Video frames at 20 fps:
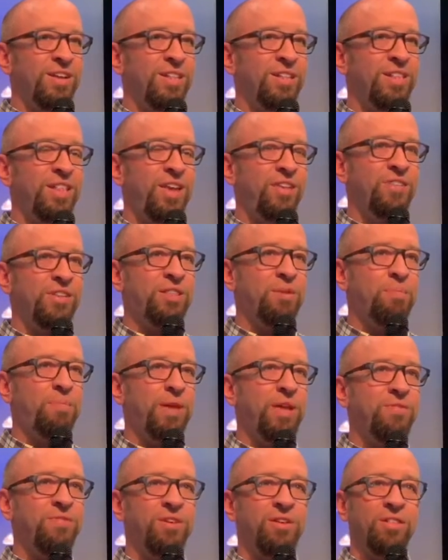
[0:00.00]
Leave It to
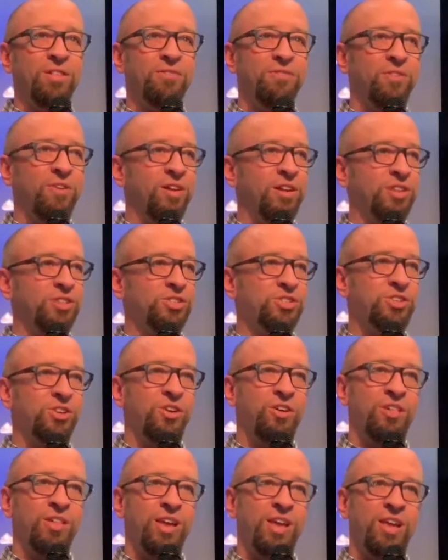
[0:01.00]
Beaver, Laverne and
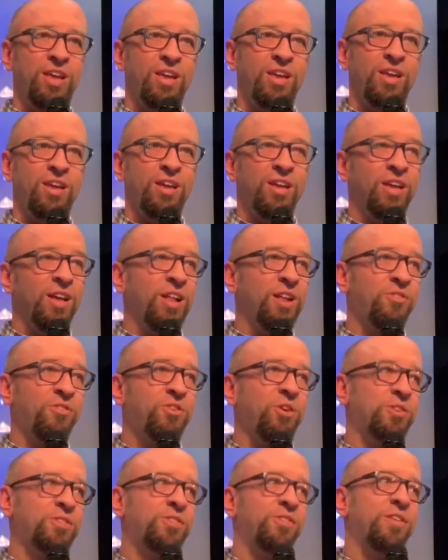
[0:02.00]
Shirley. And of
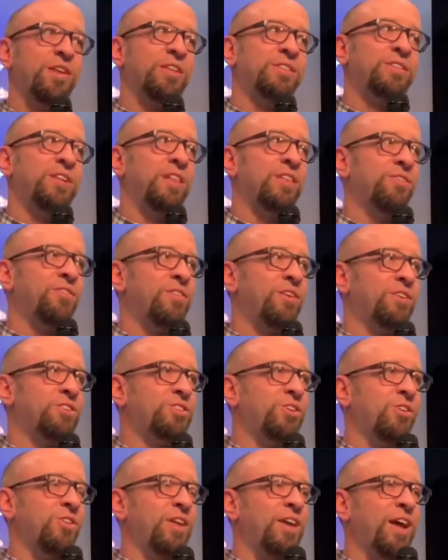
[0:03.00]
course, if you're going to say Laverne and
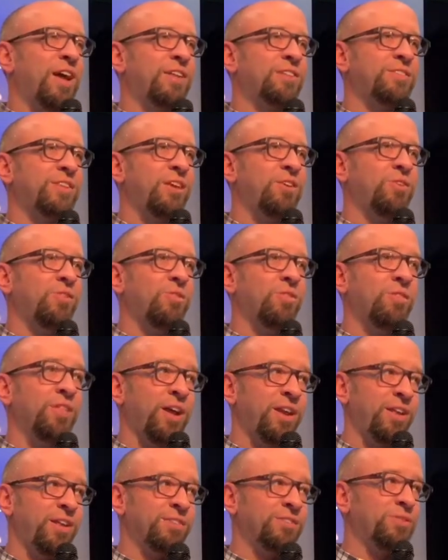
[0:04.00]
Shirley, you got to say who?
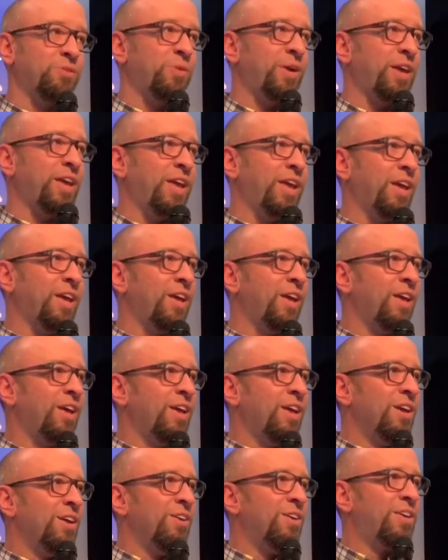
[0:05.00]
Lenny and Squiggy.
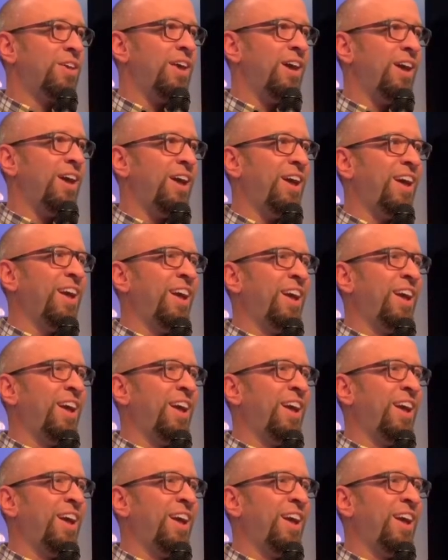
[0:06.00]
Okay?